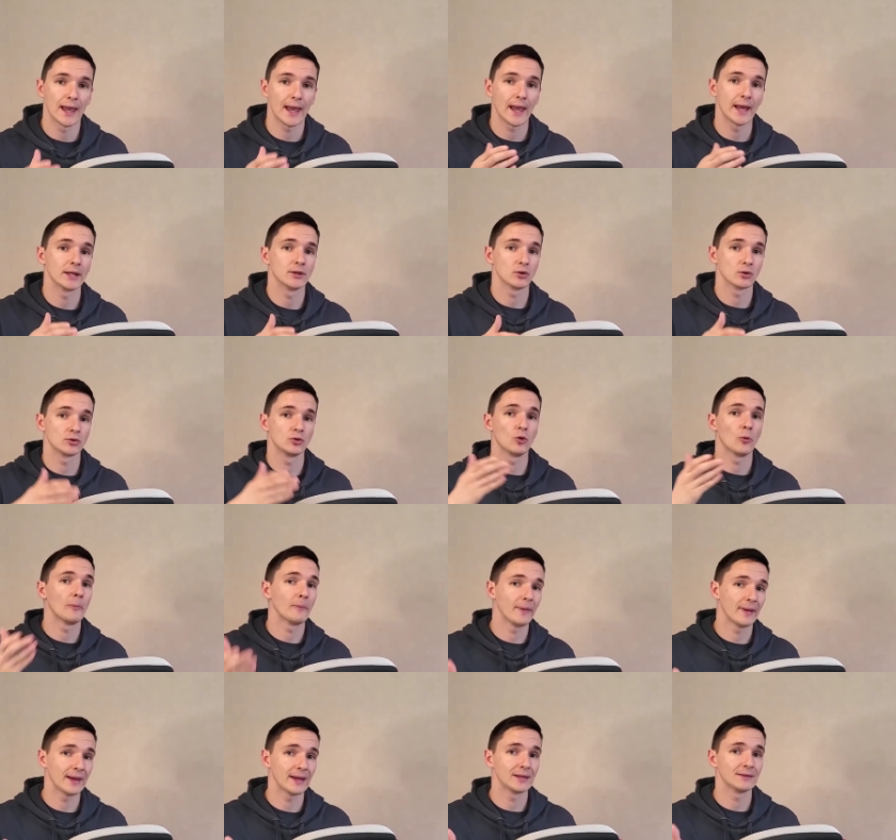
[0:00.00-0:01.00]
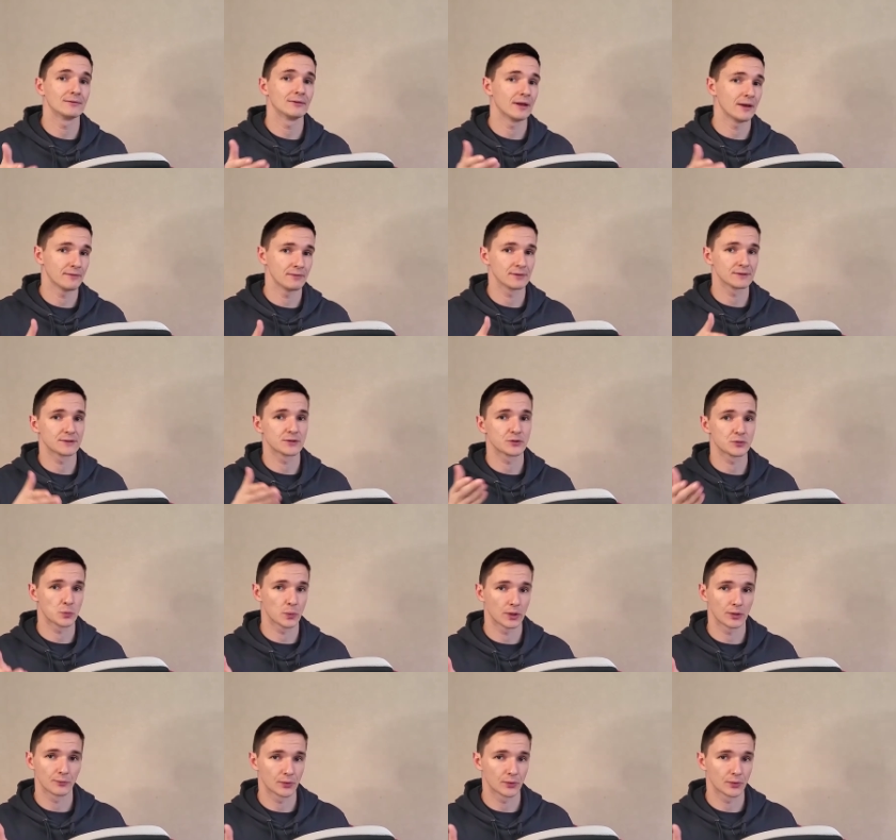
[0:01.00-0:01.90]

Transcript: and on your pain levels as well,